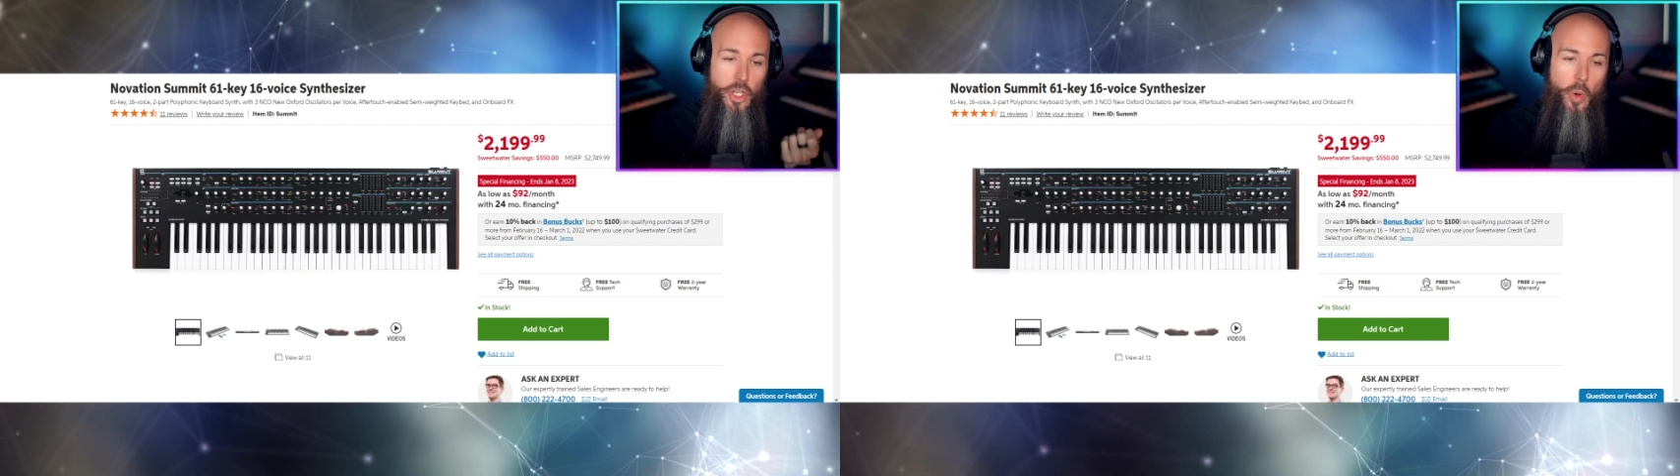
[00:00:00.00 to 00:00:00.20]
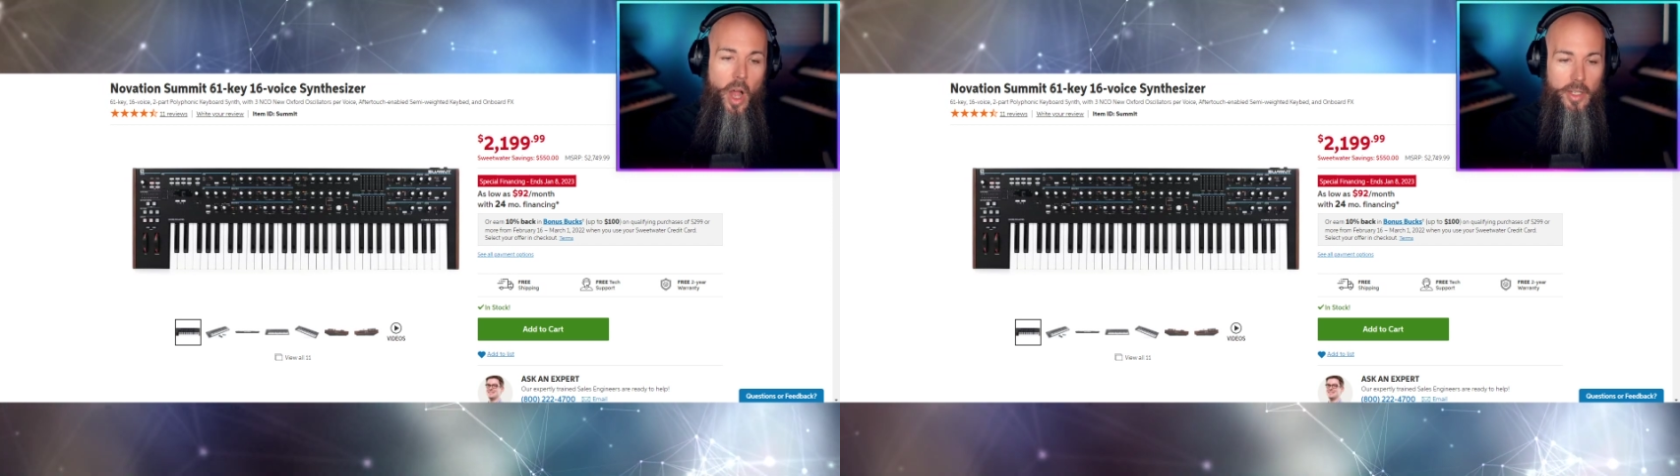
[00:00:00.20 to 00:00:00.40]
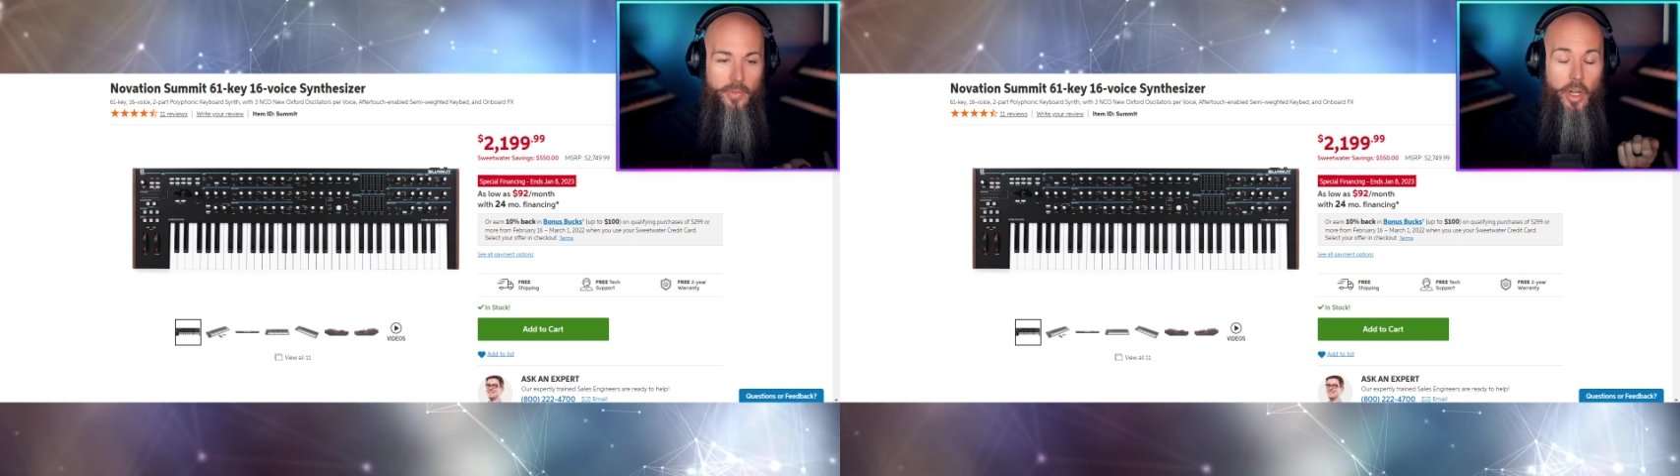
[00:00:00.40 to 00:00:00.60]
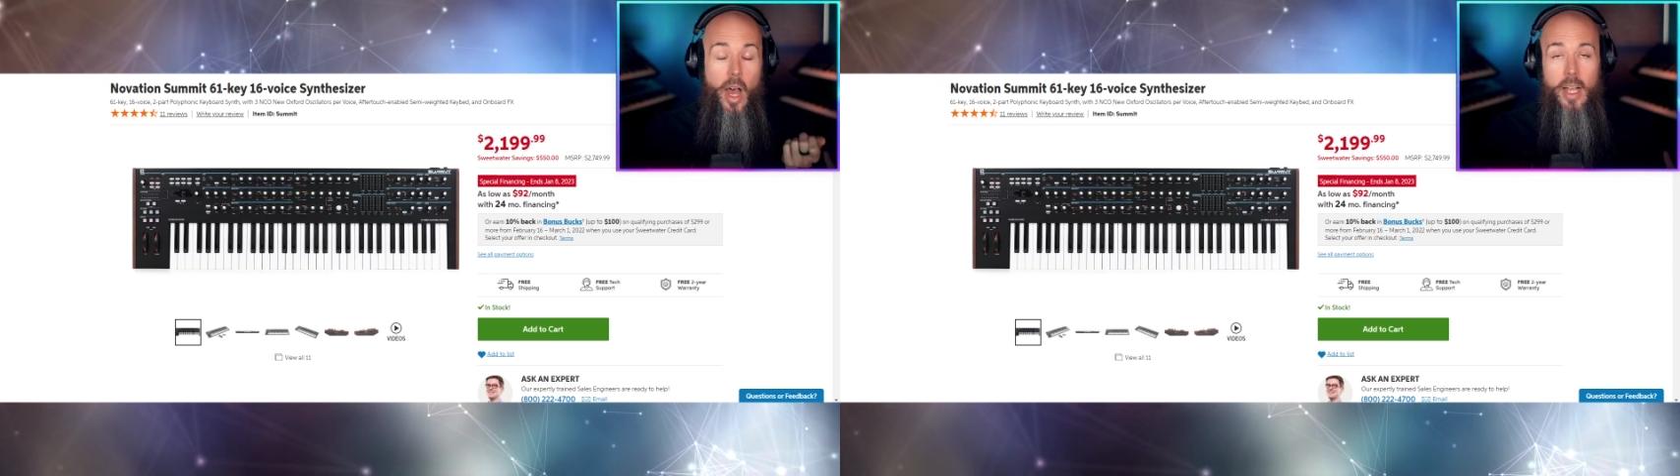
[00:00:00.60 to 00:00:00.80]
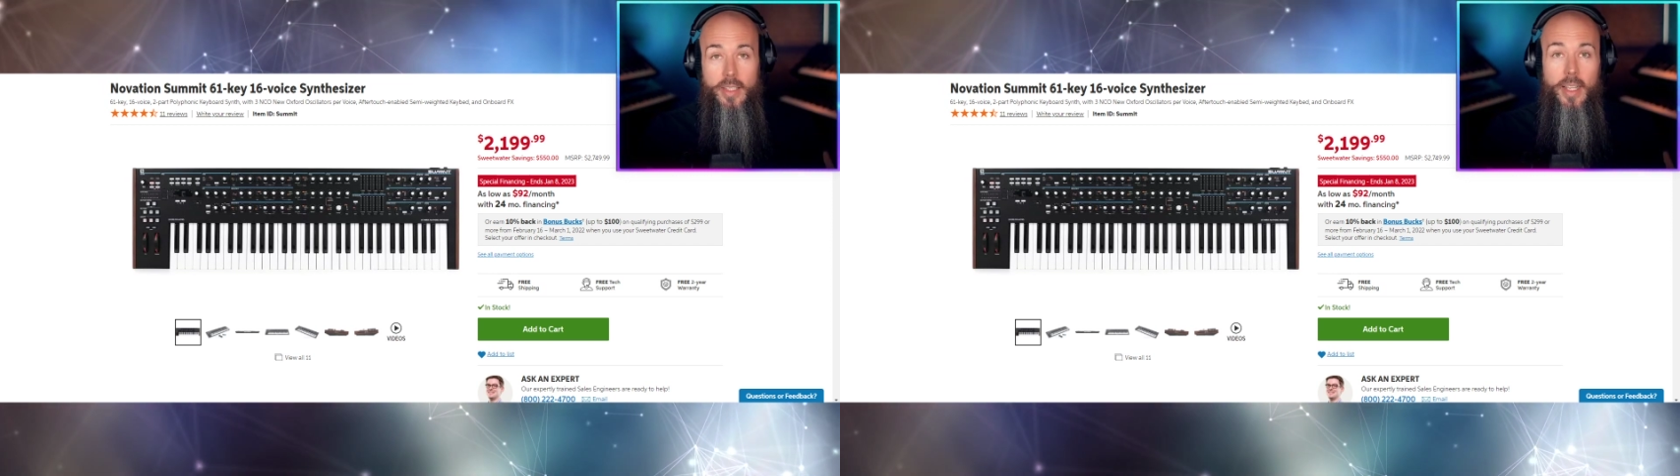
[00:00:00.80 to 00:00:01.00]
new Oxford
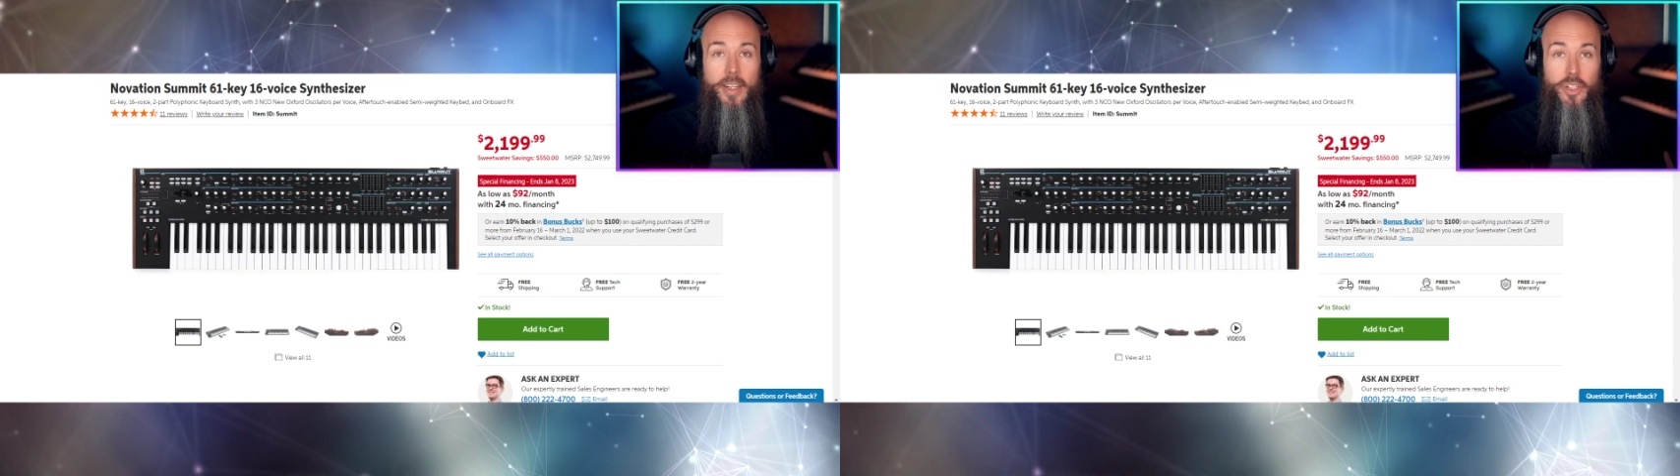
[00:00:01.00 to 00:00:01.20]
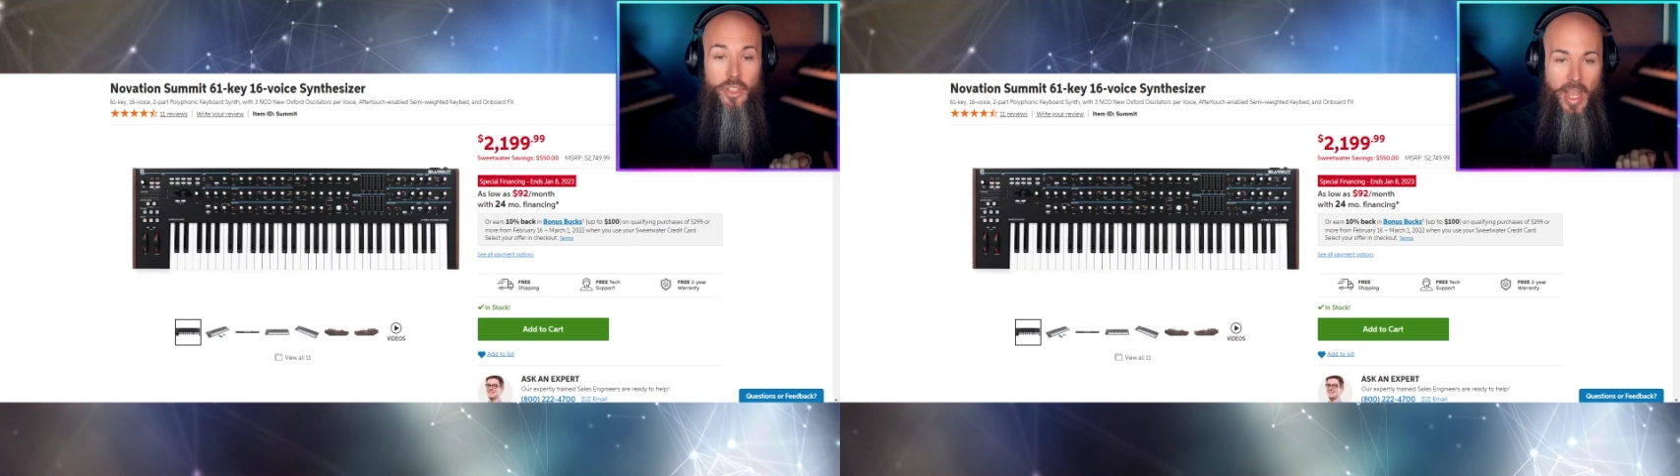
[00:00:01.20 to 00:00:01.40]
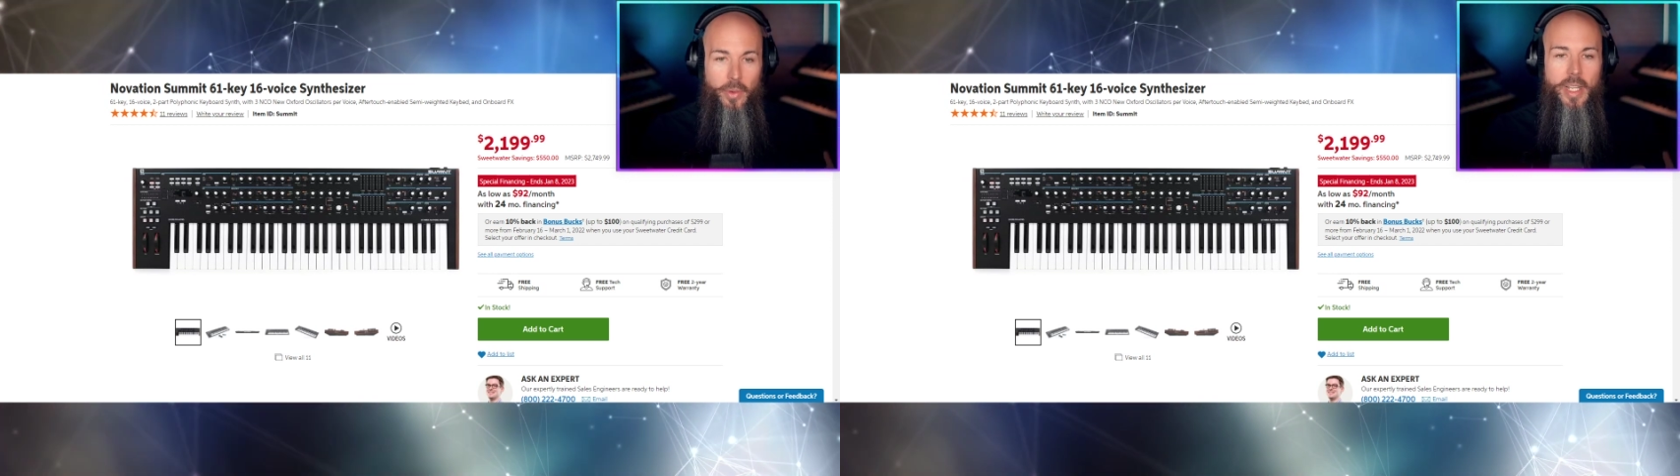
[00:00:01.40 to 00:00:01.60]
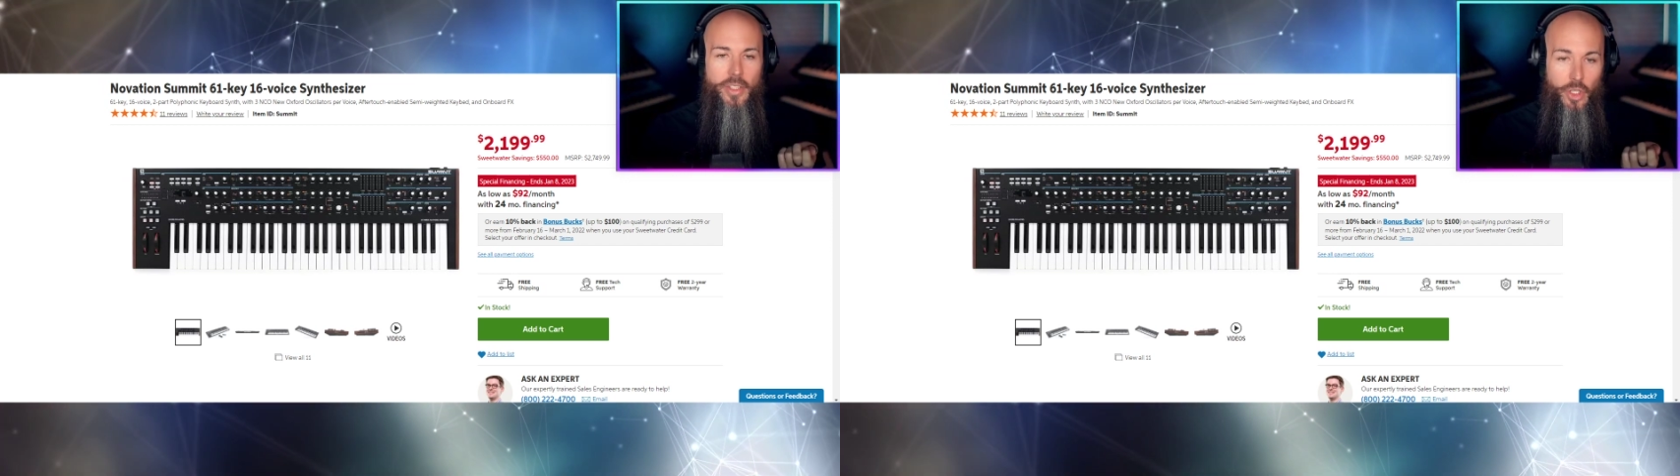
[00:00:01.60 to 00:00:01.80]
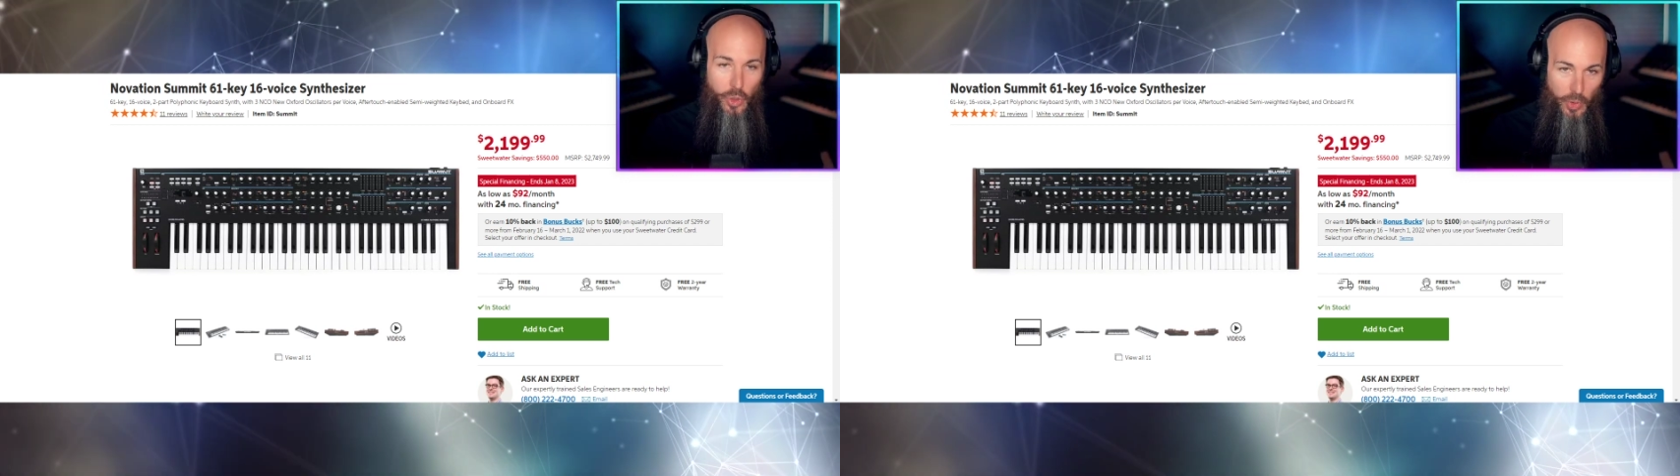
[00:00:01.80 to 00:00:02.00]
oscillators sound
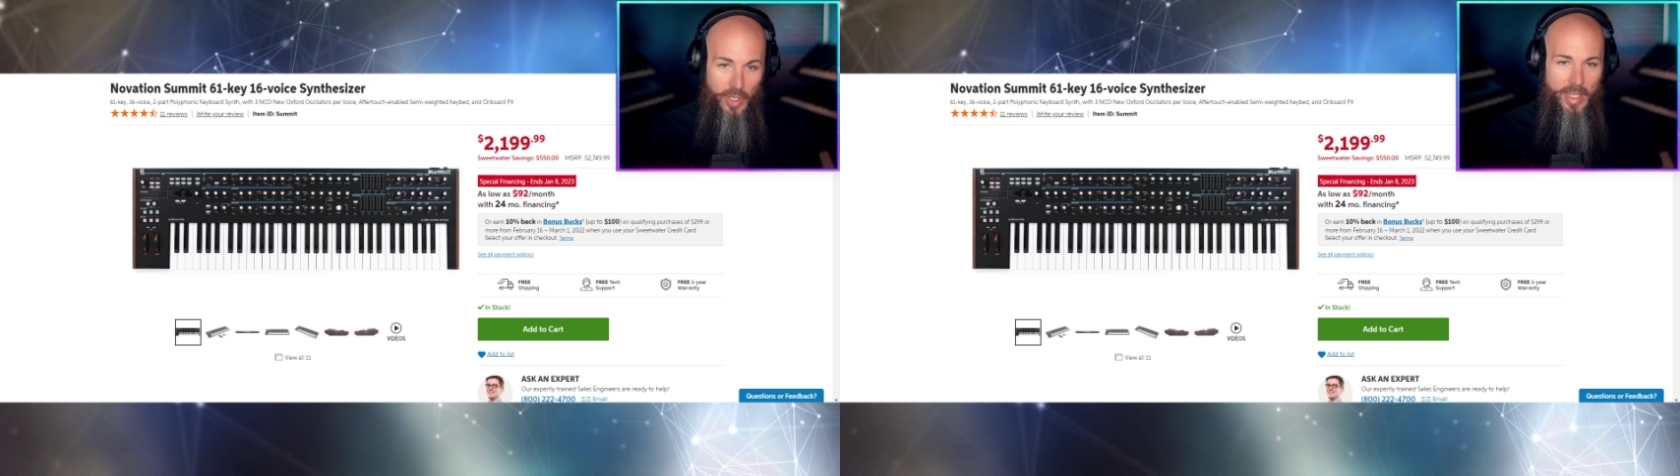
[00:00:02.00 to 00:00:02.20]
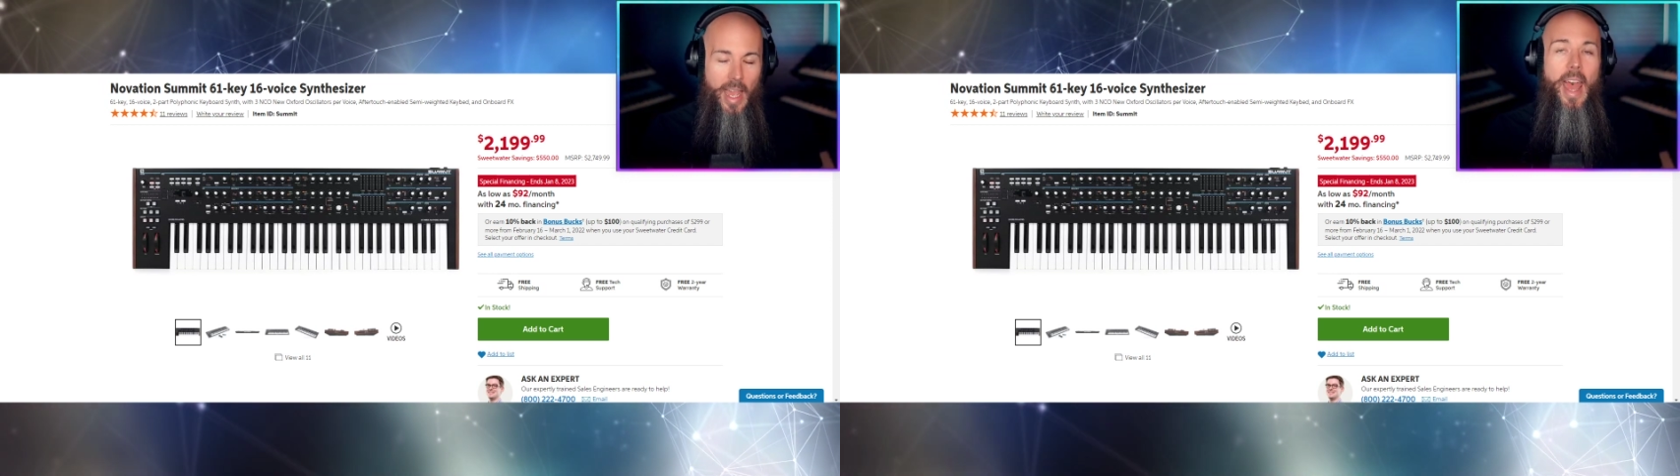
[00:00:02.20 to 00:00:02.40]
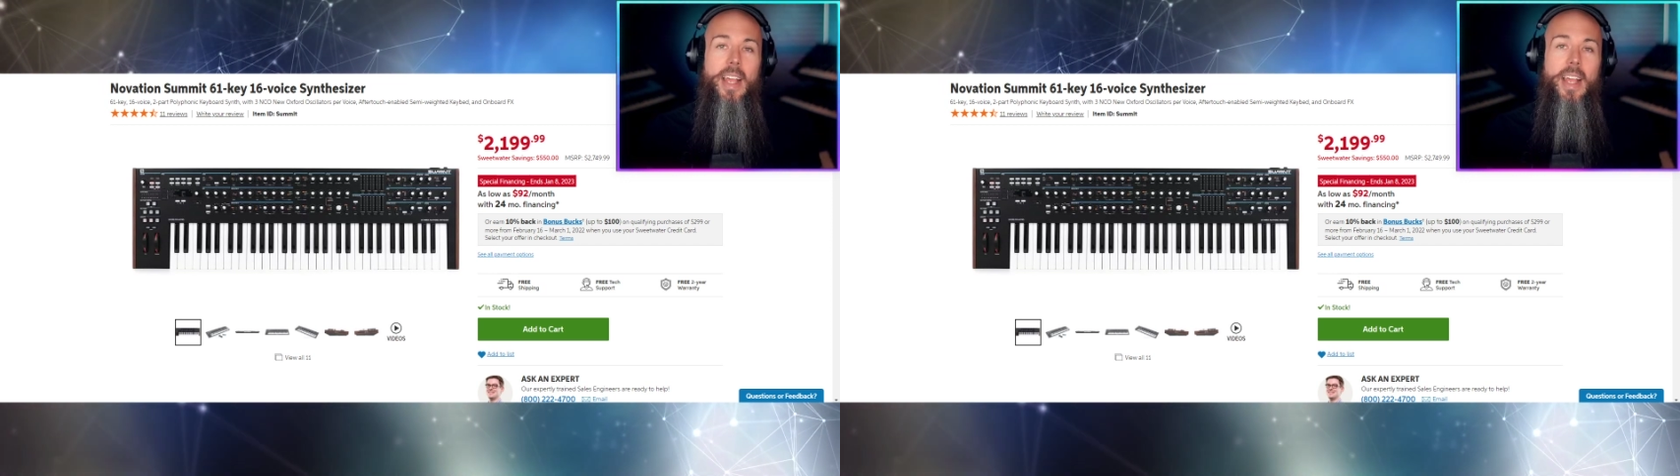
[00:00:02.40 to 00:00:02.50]
as good